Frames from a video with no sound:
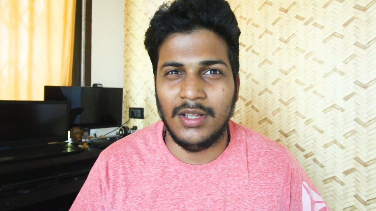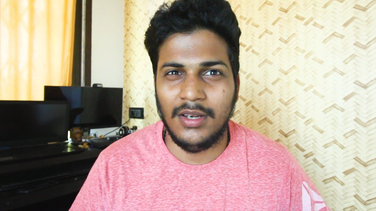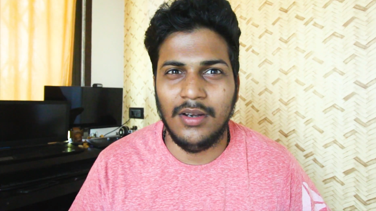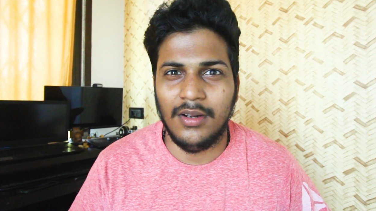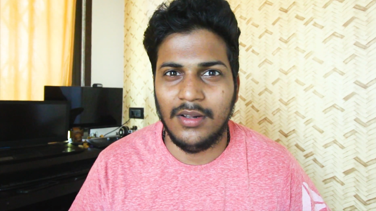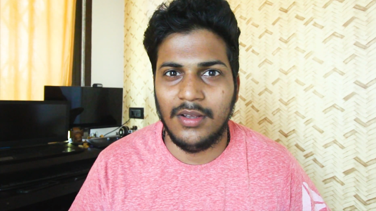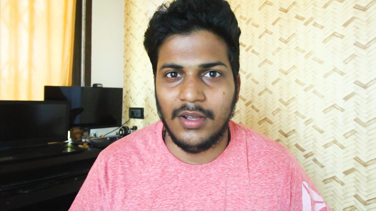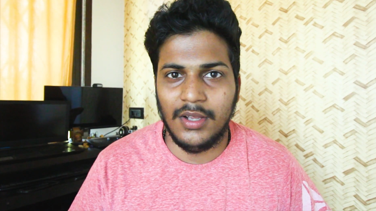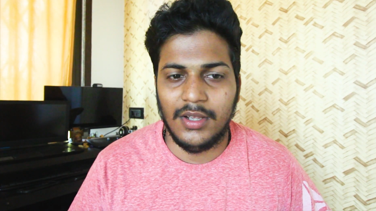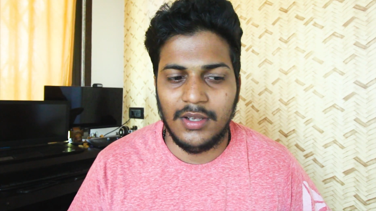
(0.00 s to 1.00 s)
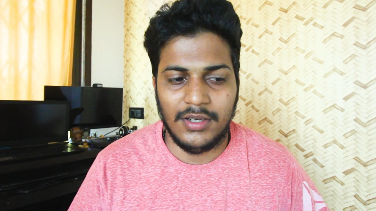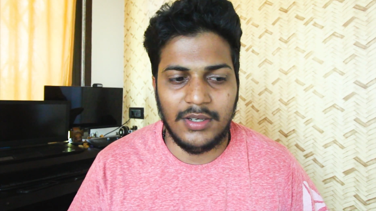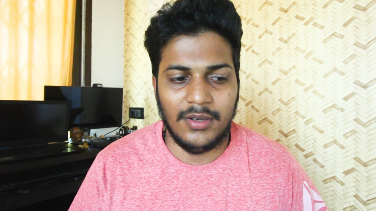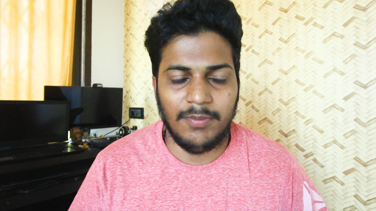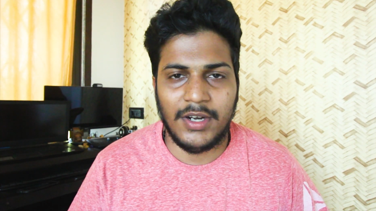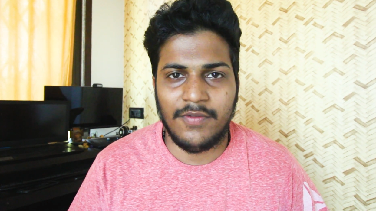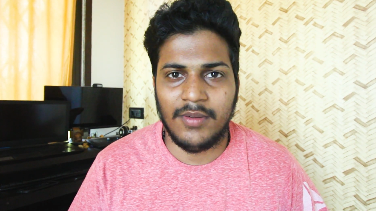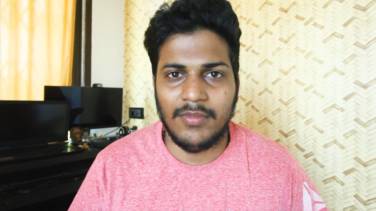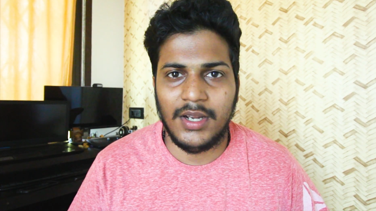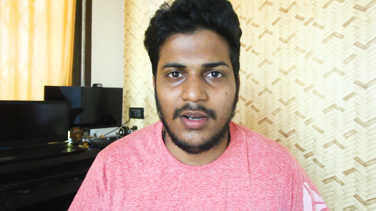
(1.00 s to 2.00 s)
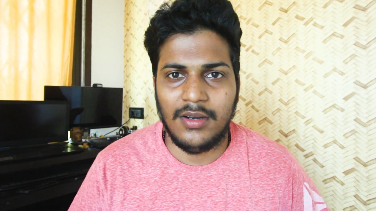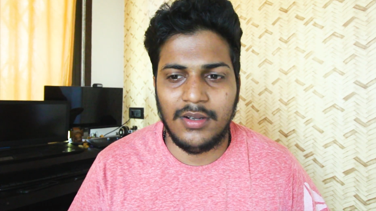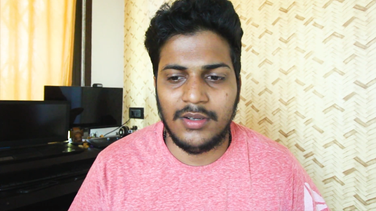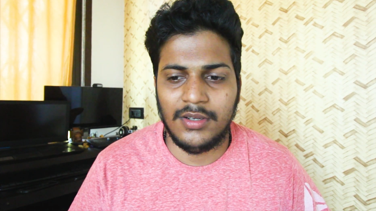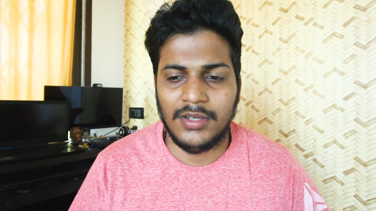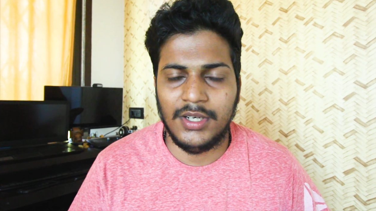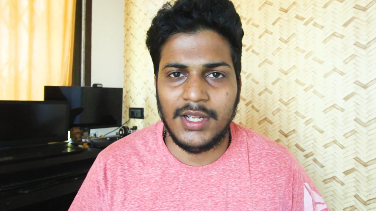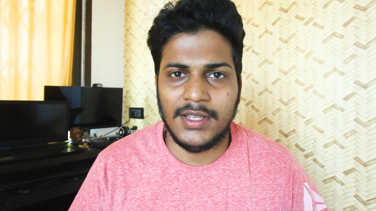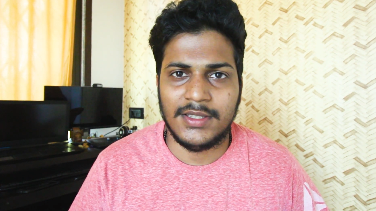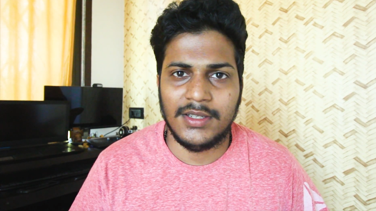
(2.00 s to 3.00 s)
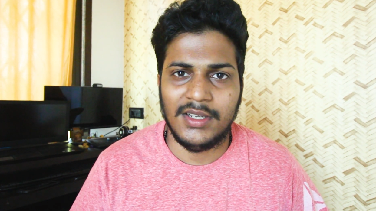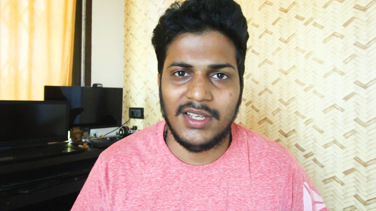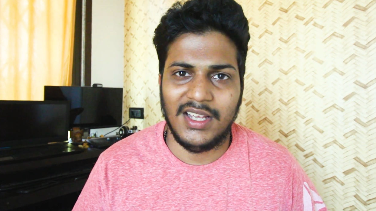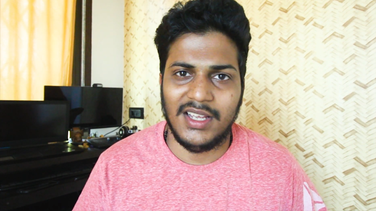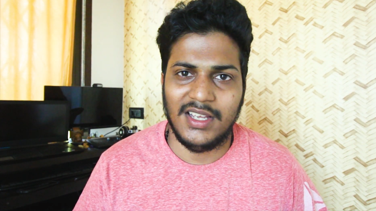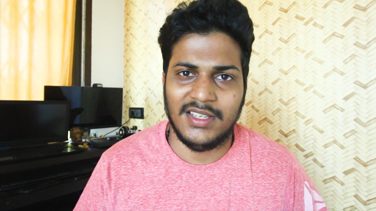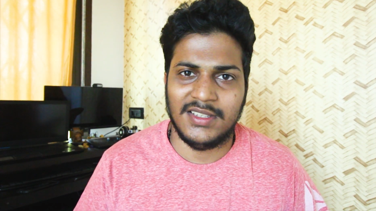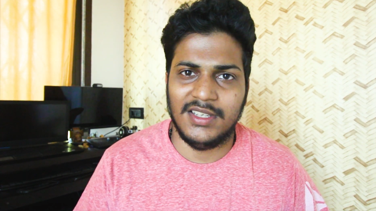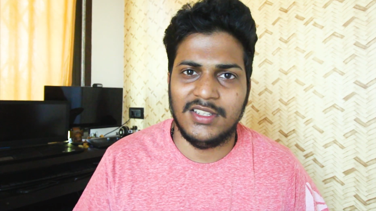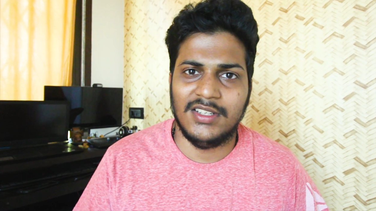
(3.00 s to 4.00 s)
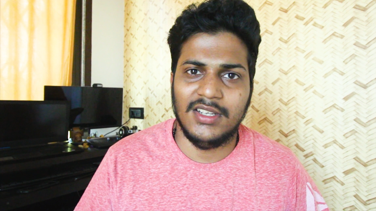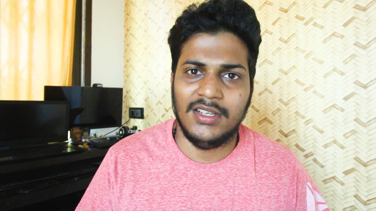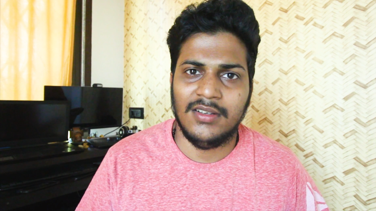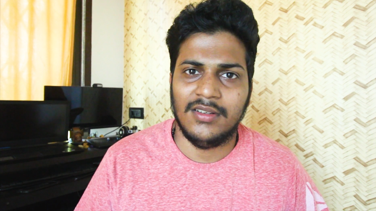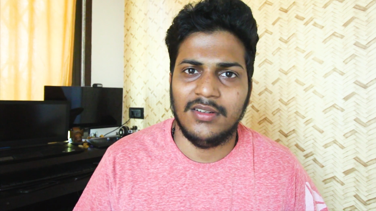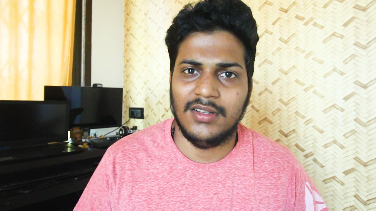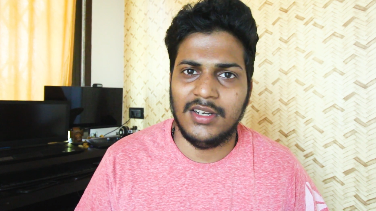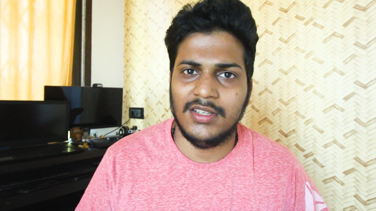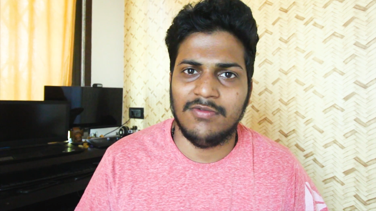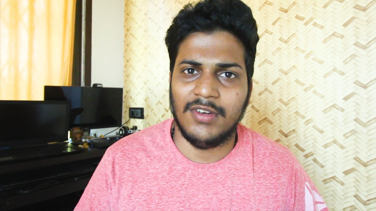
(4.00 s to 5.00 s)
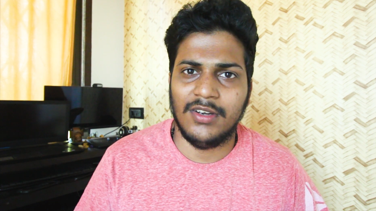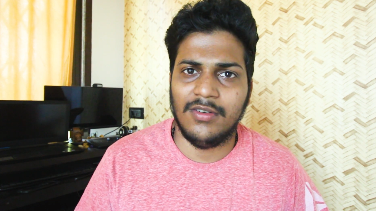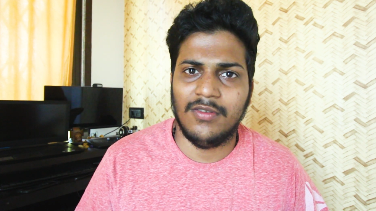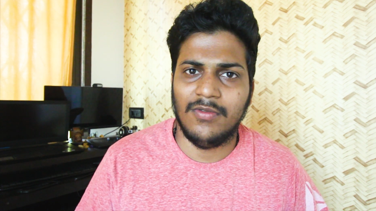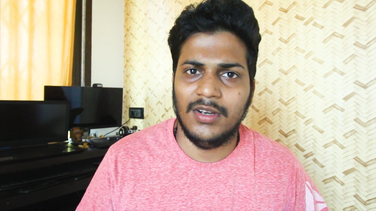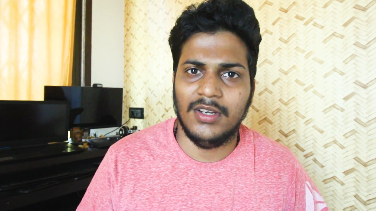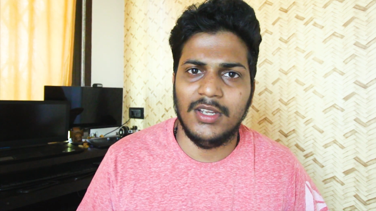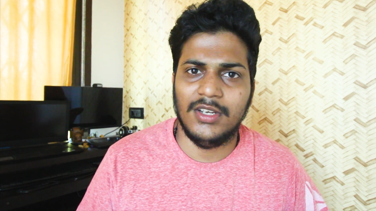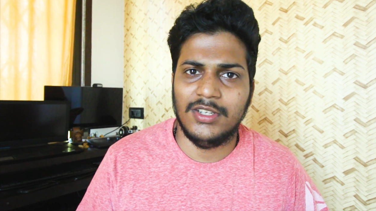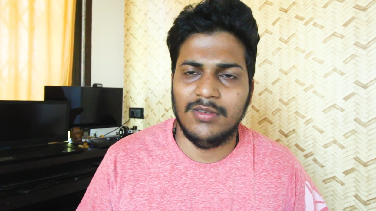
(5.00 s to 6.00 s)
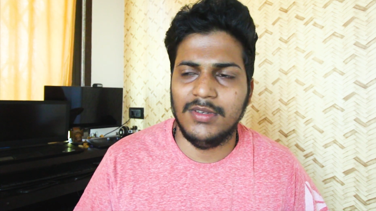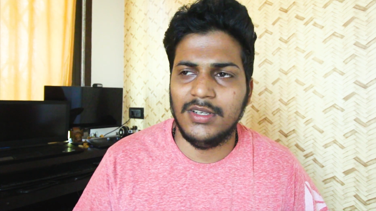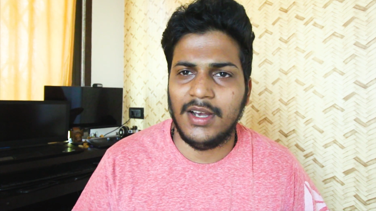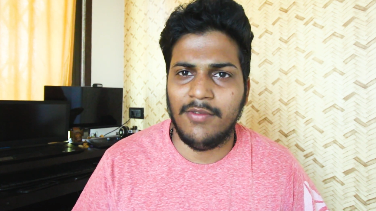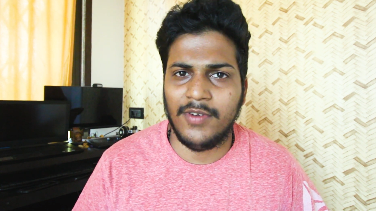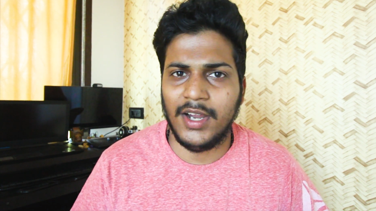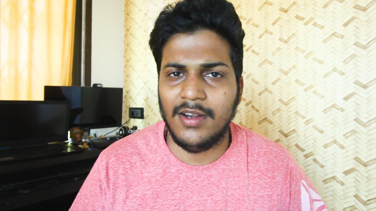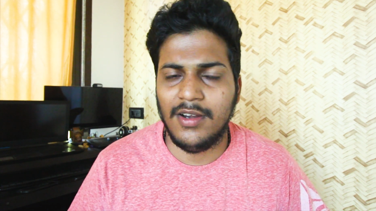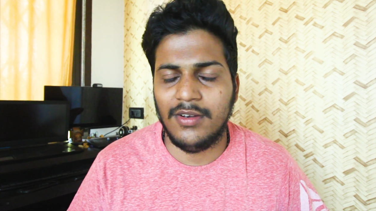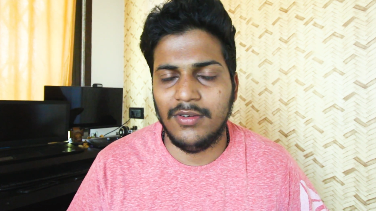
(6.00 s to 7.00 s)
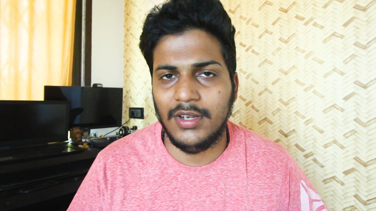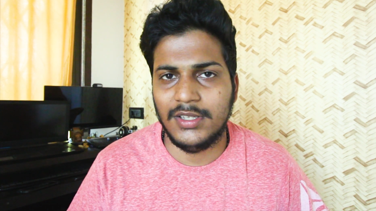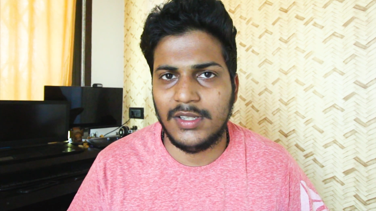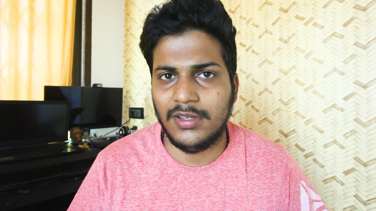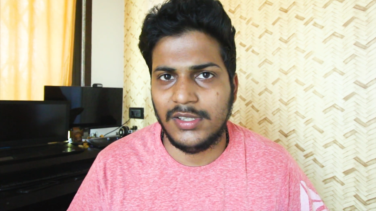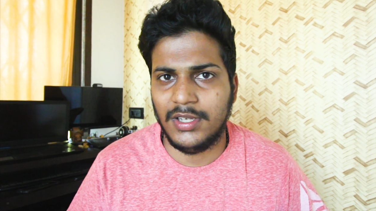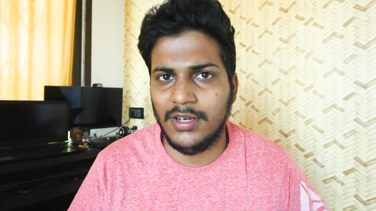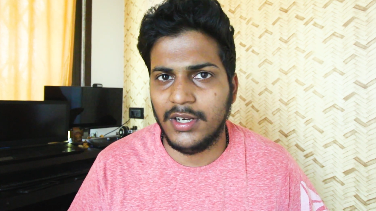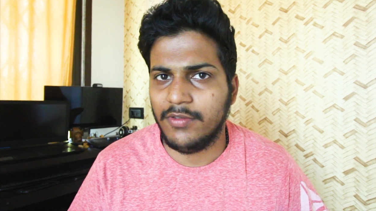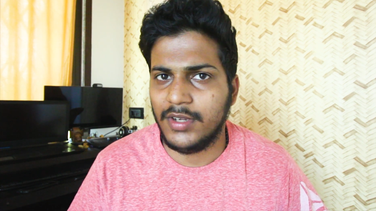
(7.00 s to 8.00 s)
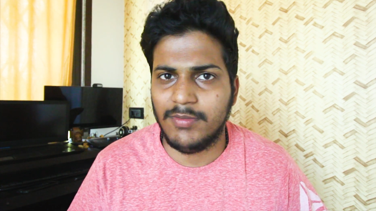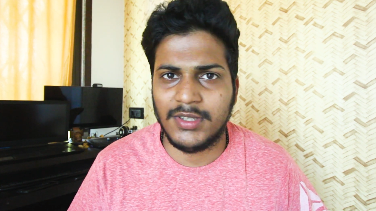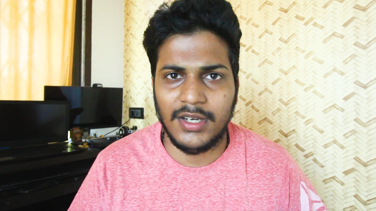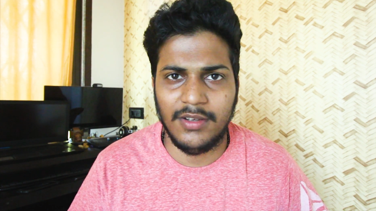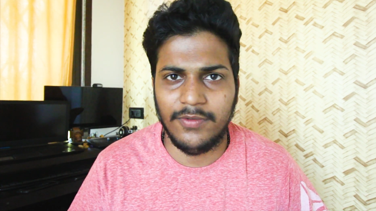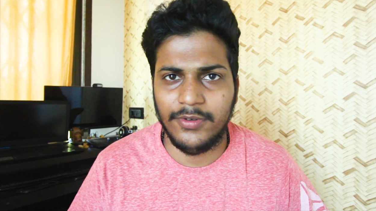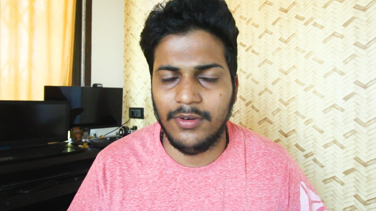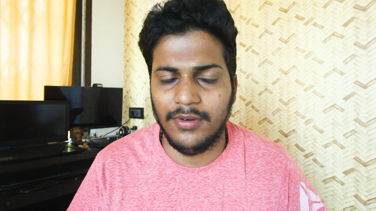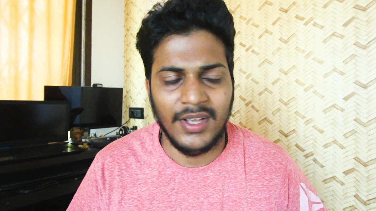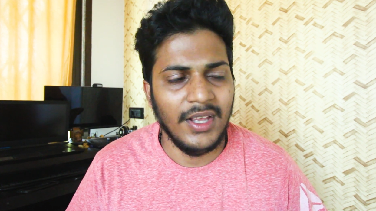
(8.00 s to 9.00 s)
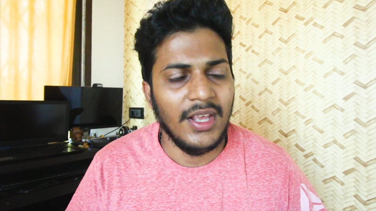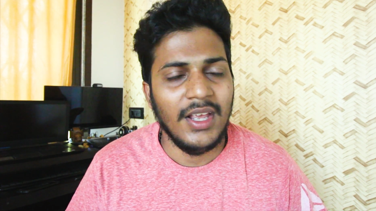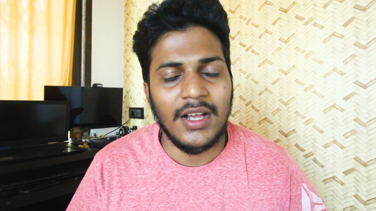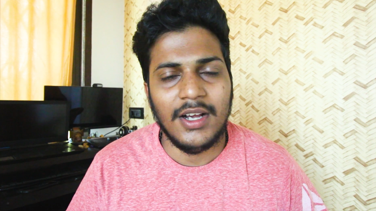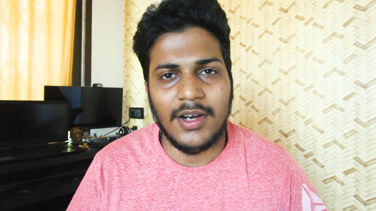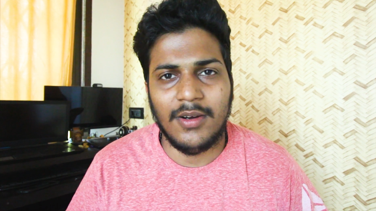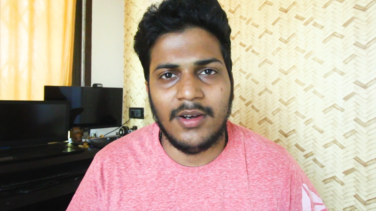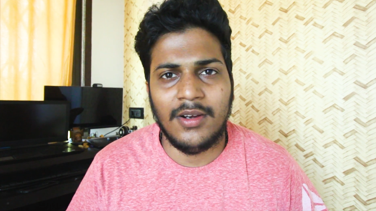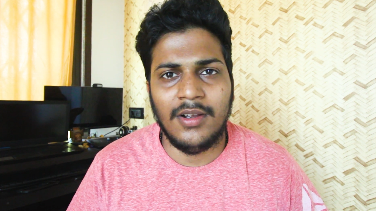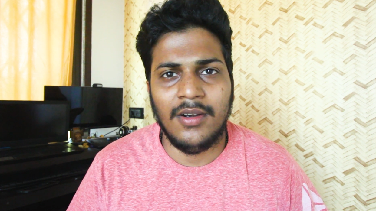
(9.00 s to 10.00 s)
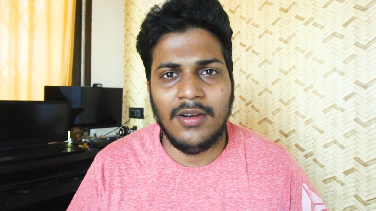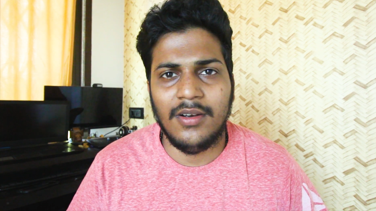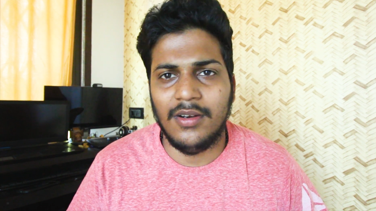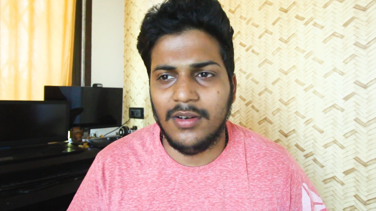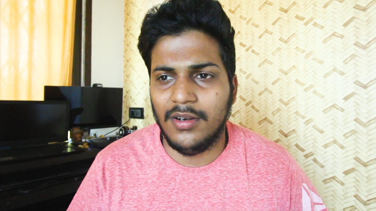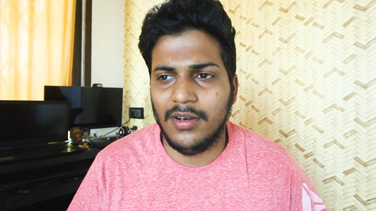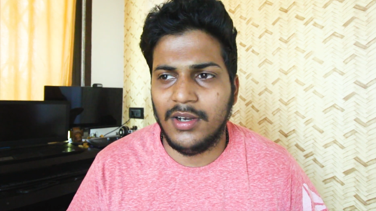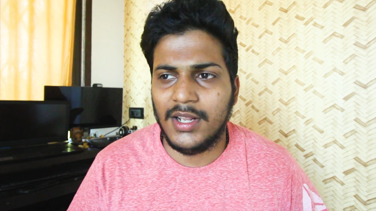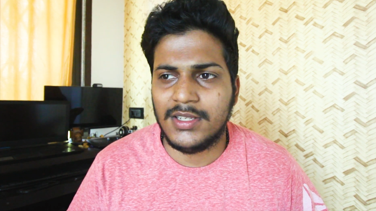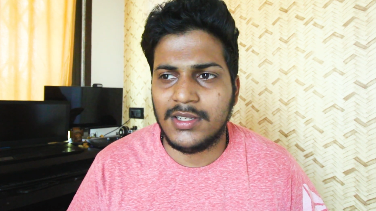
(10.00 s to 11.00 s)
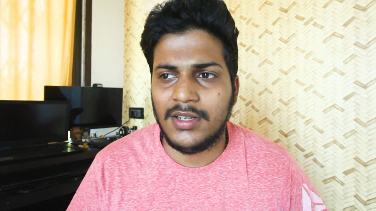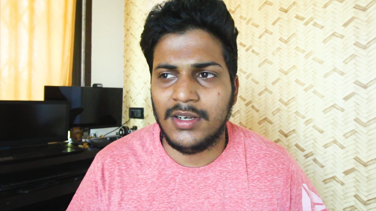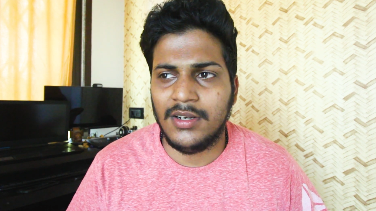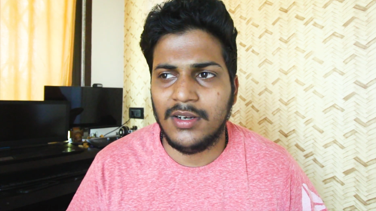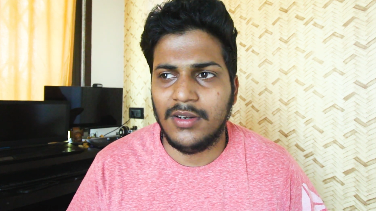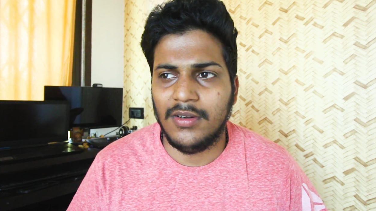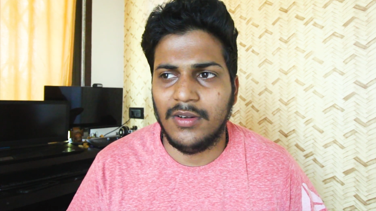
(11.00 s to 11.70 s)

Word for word: dull apart from that uh, it has a SSD that is 128 GB I am finding it to less the C drive keeps getting full and it has an